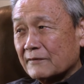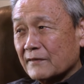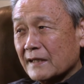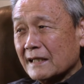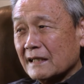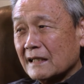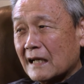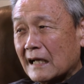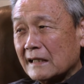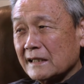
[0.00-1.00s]
the thing,
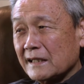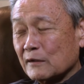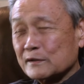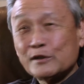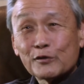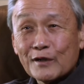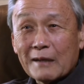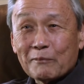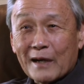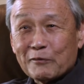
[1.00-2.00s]
you were
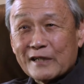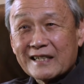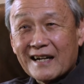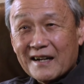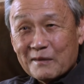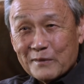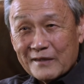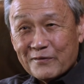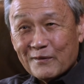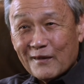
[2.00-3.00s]
at my
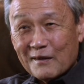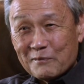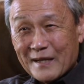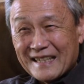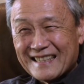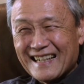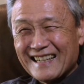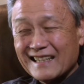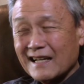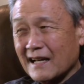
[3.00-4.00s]
retirement from Long Beach,
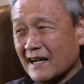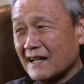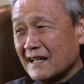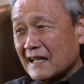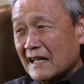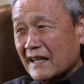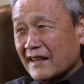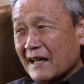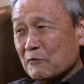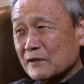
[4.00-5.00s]
and
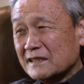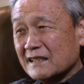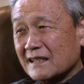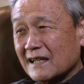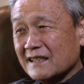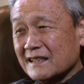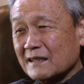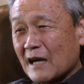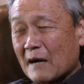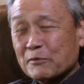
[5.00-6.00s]
that was a
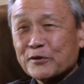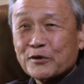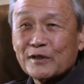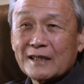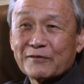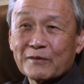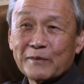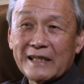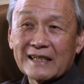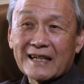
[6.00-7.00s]
good opportunity for
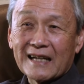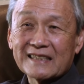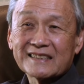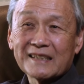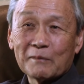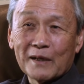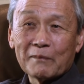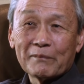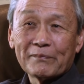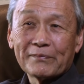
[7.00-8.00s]
me to kind of sum up